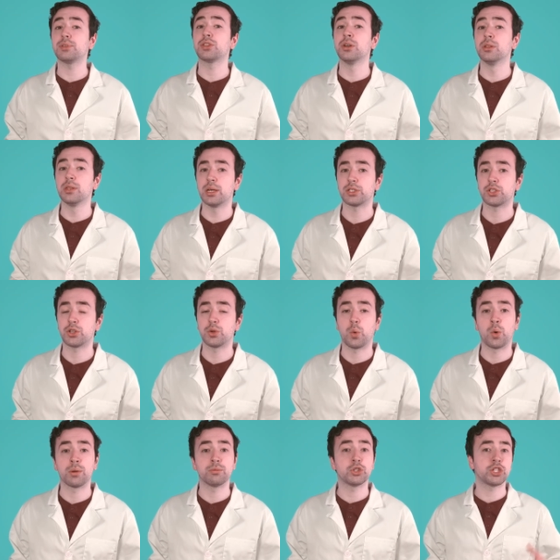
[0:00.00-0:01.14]
the luster
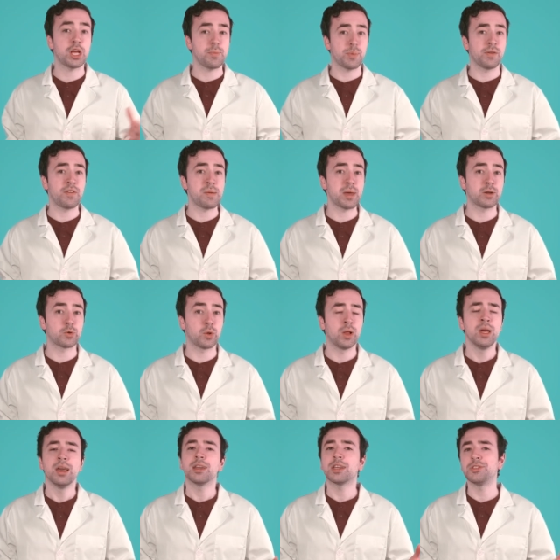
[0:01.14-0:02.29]
or shape of a mineral
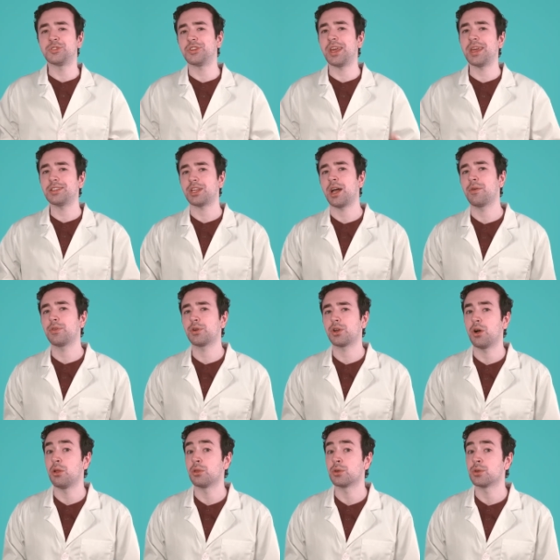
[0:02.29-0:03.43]
can change how their
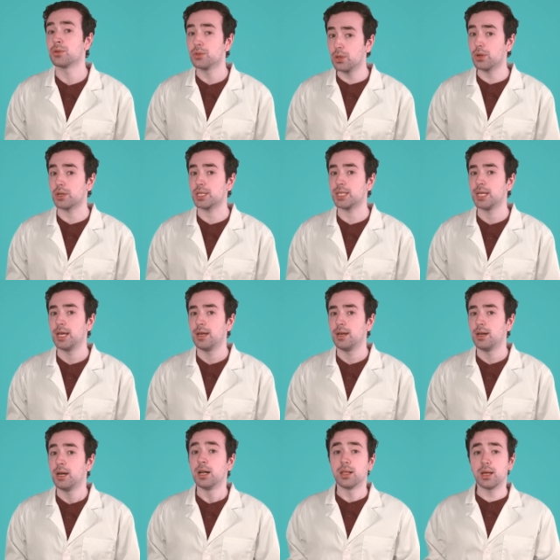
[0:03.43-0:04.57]
color looks.
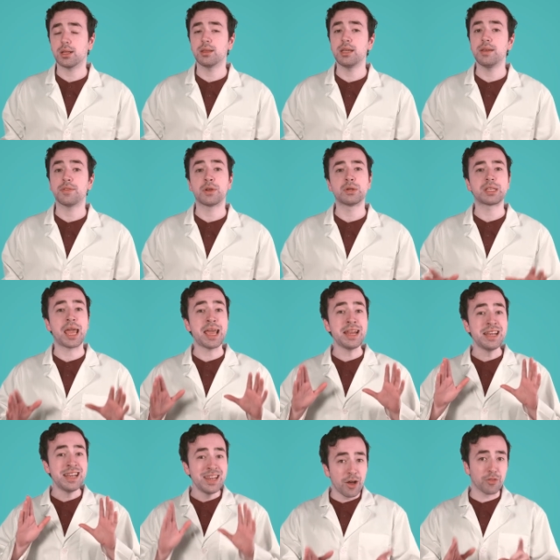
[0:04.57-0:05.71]
Luckily, there's
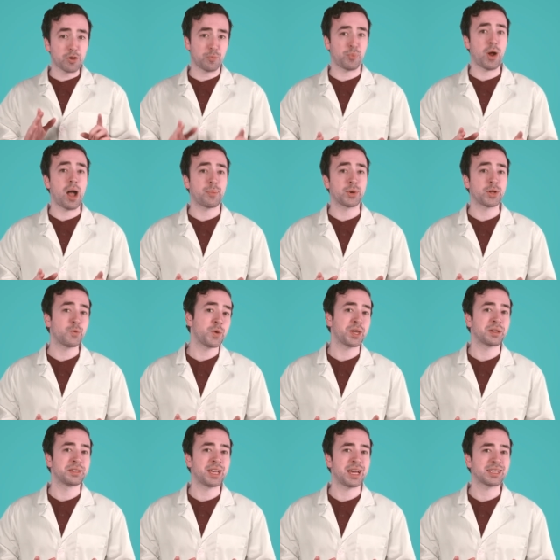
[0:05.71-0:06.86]
another property we
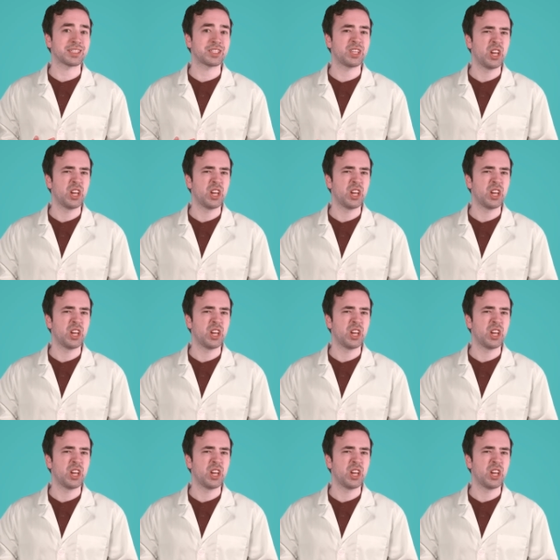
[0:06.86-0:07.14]
can test,